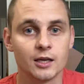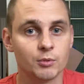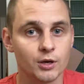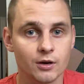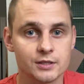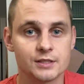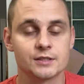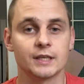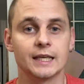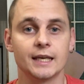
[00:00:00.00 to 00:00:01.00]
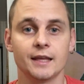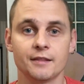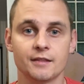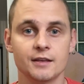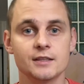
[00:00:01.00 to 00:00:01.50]
because
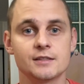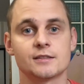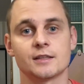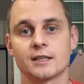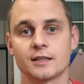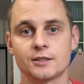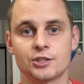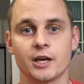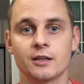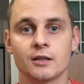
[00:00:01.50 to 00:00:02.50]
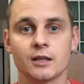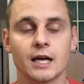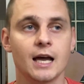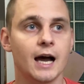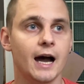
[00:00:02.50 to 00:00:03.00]
in this channel
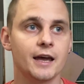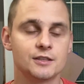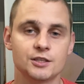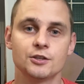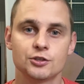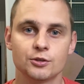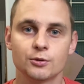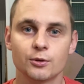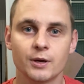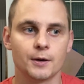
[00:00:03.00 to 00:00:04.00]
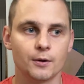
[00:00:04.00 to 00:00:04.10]
I teach you